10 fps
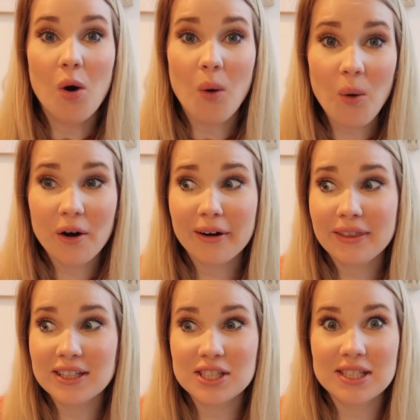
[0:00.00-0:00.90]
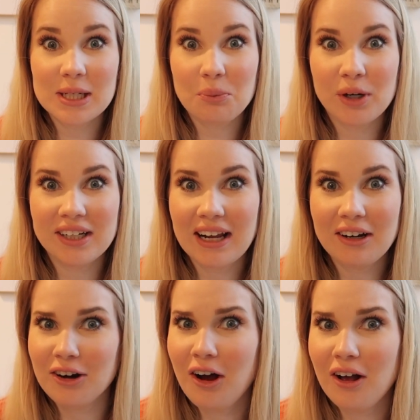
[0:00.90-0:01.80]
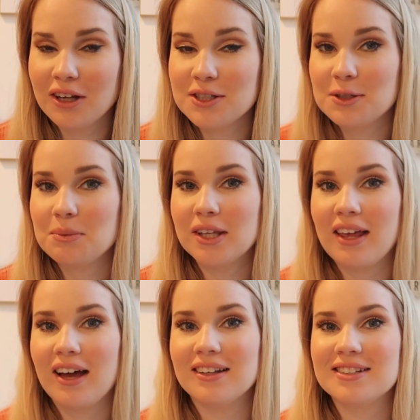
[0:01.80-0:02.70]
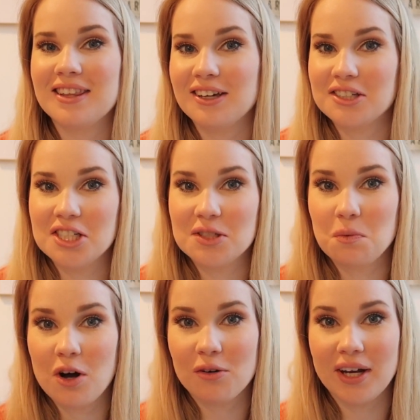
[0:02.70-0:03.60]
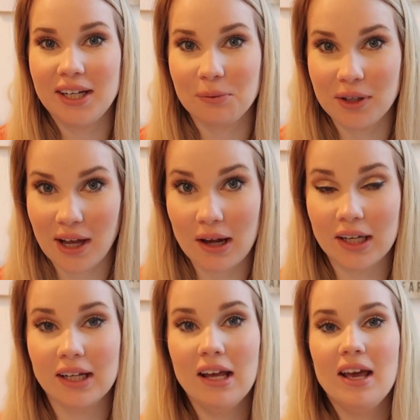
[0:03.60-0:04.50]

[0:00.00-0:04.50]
or they just didn't print it out at all, assuming that they could just walk right in without it.